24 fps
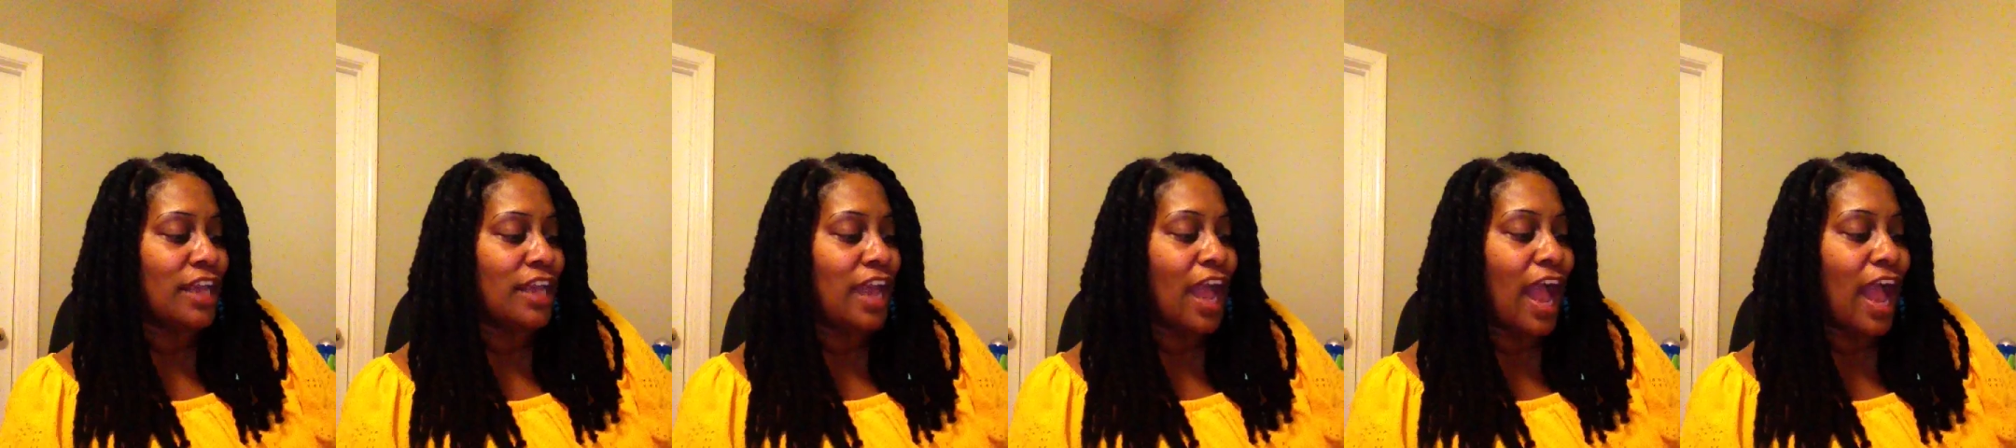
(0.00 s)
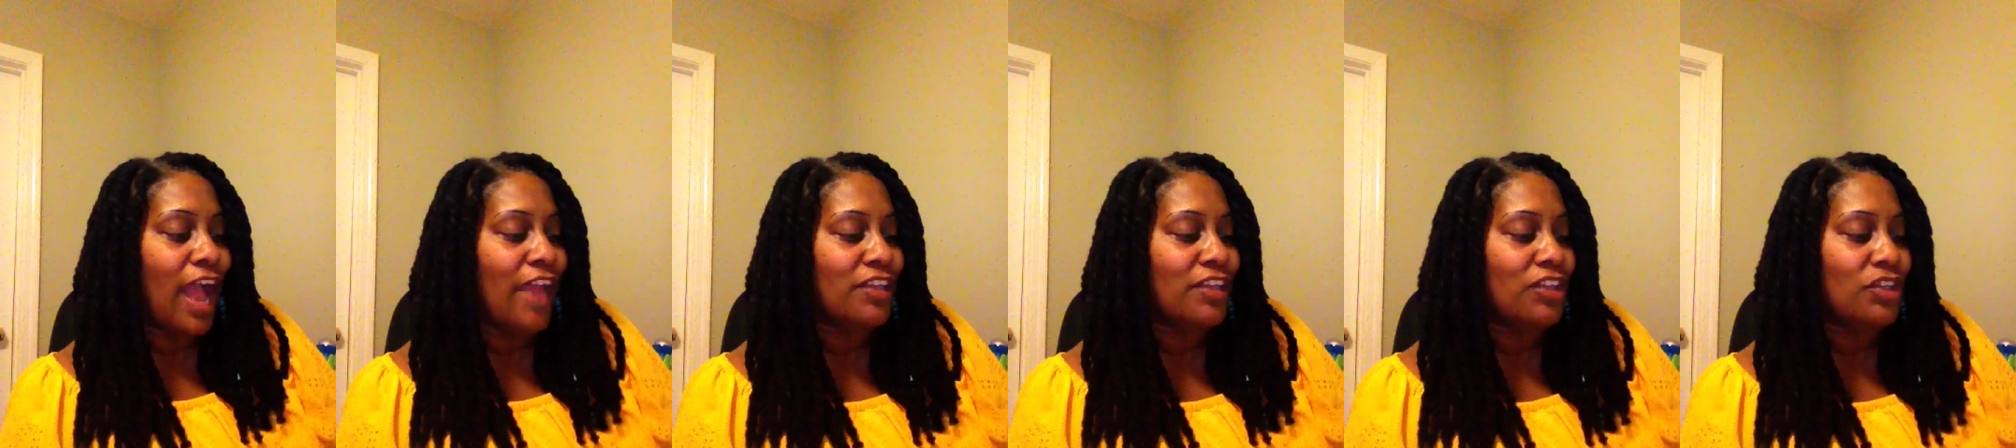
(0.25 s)

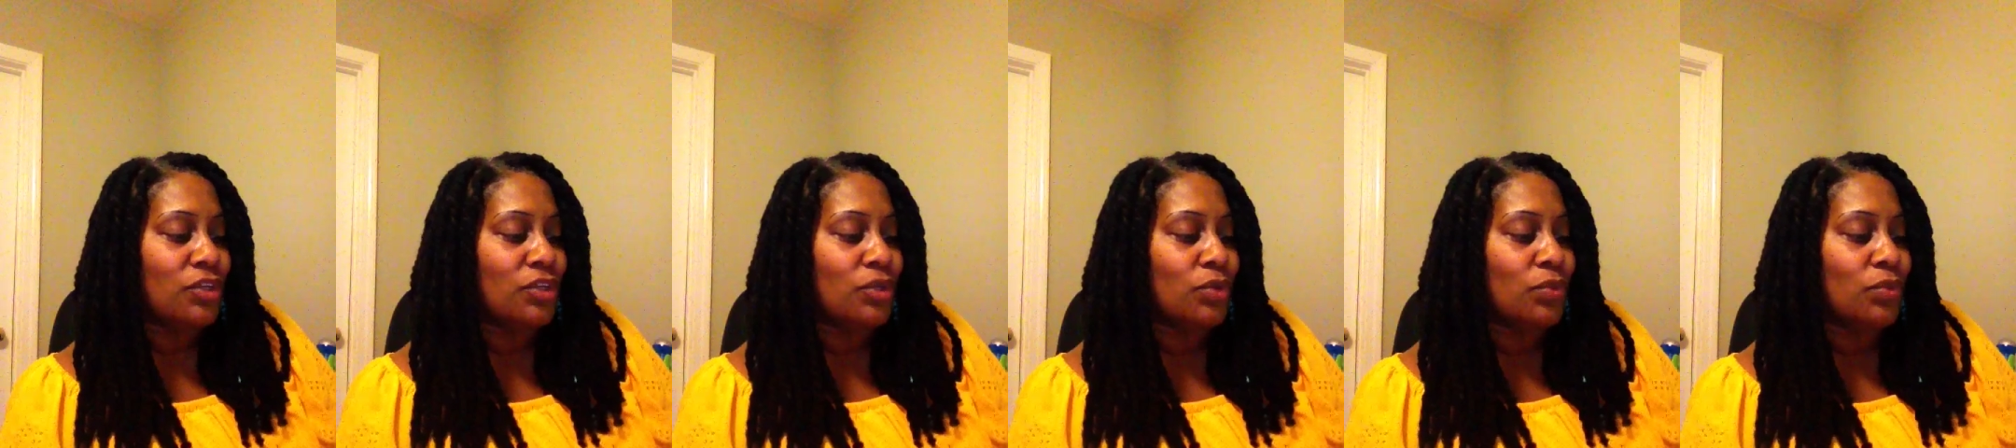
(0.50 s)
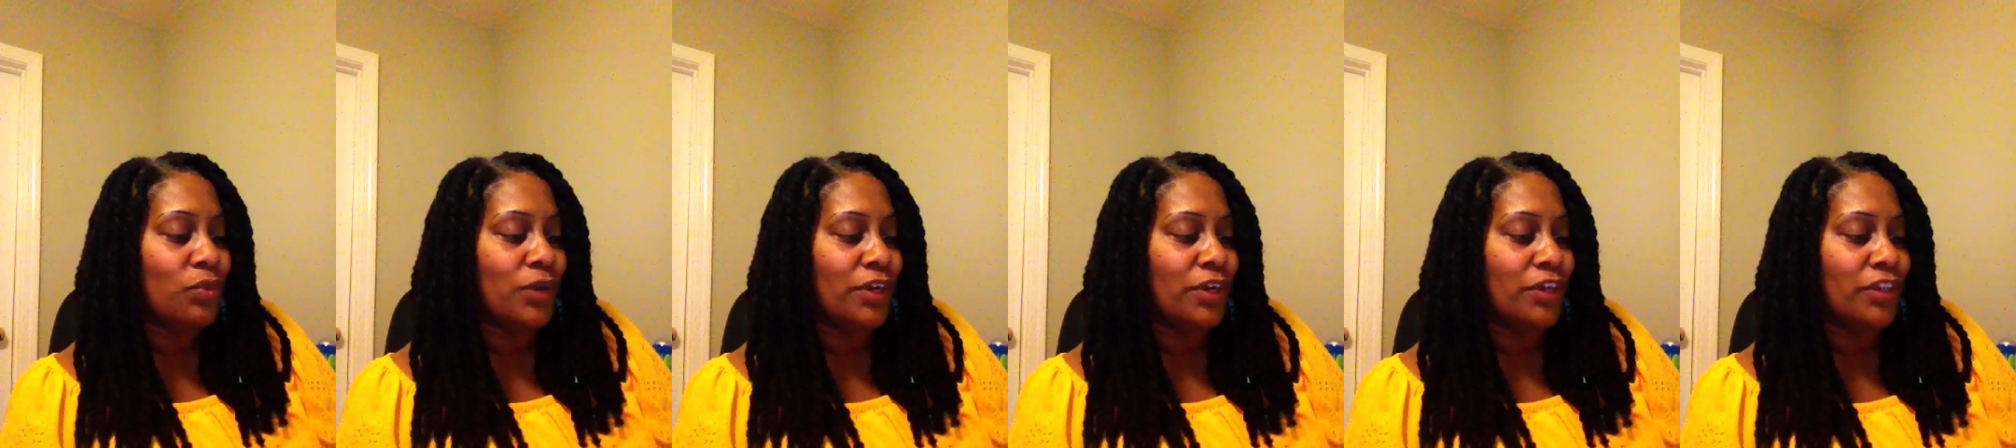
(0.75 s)
I knew
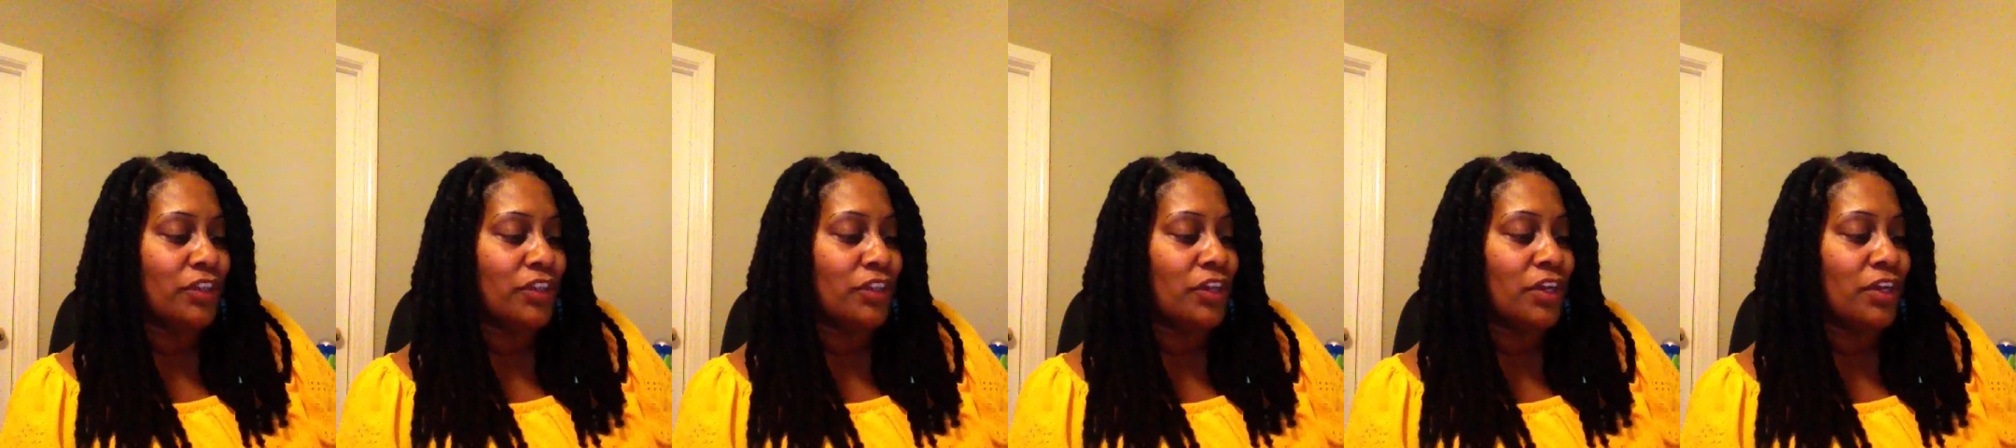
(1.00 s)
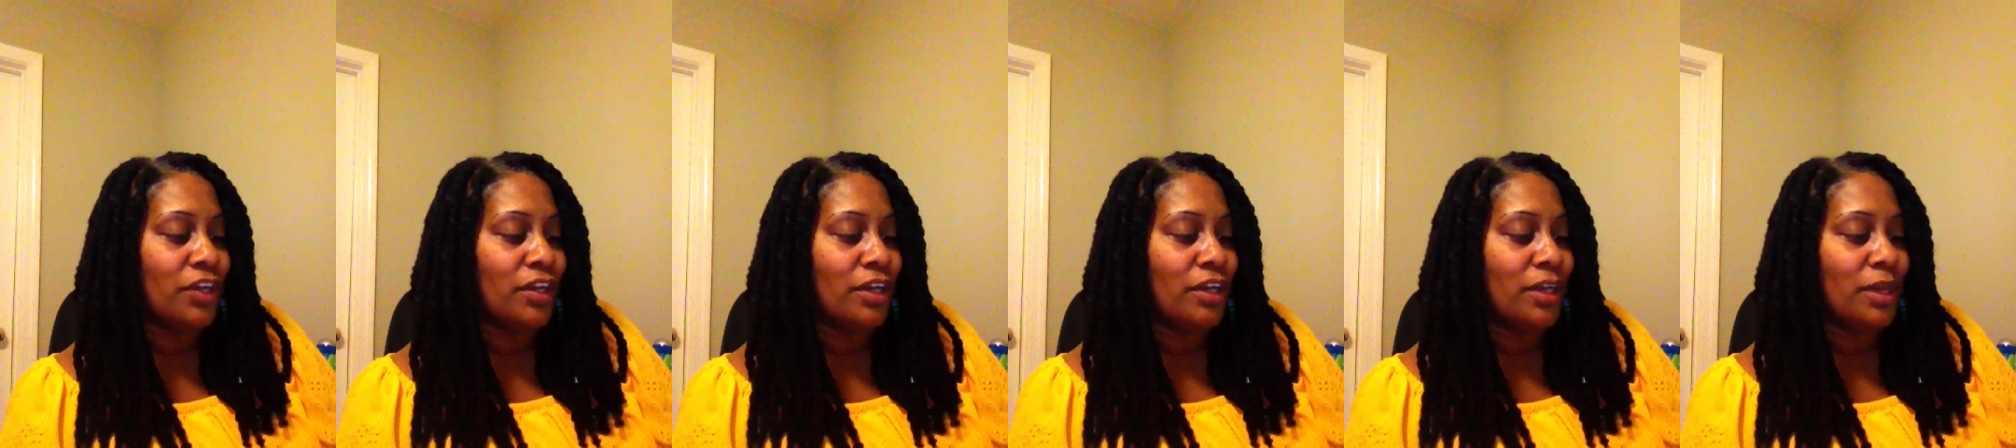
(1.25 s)
where to
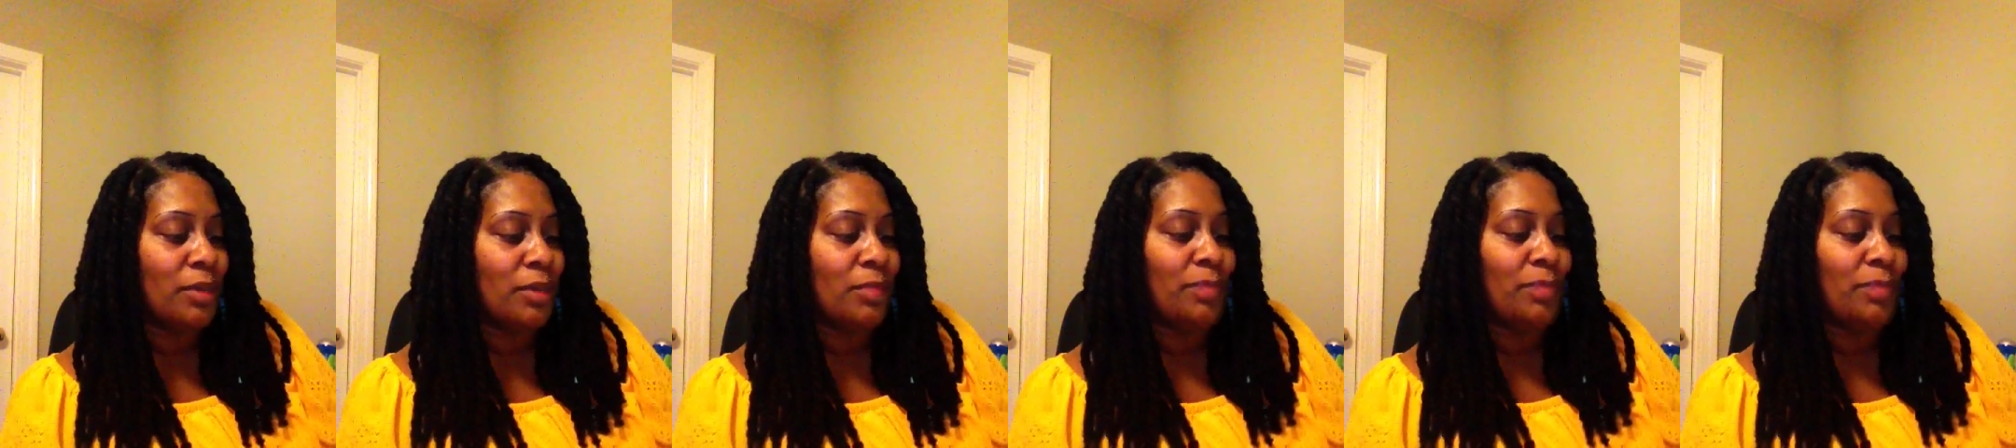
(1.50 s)
look,